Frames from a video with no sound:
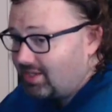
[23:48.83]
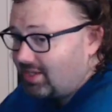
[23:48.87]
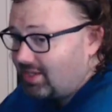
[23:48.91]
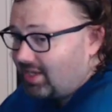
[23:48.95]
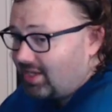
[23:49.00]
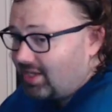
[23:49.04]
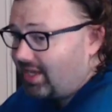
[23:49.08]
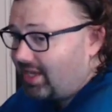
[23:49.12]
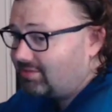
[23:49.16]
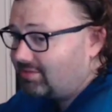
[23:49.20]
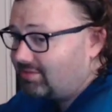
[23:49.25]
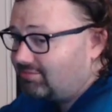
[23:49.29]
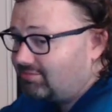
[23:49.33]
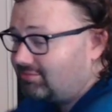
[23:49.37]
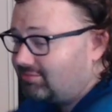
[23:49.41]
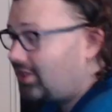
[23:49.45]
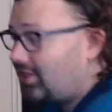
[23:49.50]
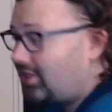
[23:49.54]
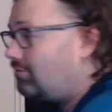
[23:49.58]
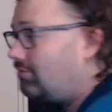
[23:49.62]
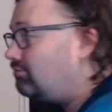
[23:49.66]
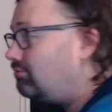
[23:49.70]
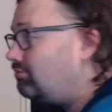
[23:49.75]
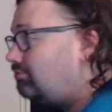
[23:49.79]
And,
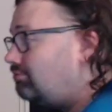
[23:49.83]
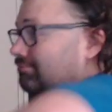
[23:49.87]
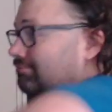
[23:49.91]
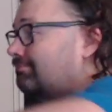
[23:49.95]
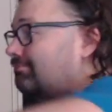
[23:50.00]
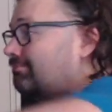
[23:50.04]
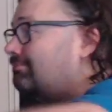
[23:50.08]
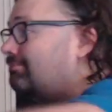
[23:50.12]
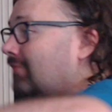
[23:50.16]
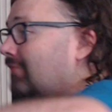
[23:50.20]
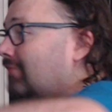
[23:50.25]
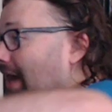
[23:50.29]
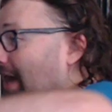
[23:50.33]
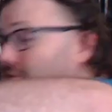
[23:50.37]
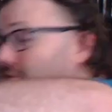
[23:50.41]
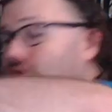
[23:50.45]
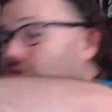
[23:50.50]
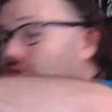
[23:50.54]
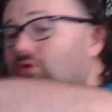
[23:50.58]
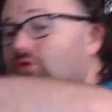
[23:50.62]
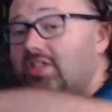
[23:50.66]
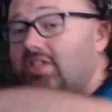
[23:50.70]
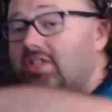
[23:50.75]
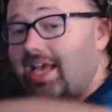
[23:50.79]
I'm cool
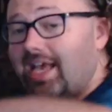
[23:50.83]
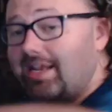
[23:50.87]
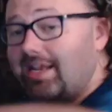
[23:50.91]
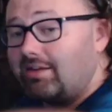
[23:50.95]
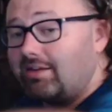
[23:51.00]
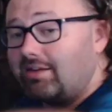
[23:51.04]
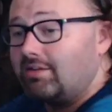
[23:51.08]
with that.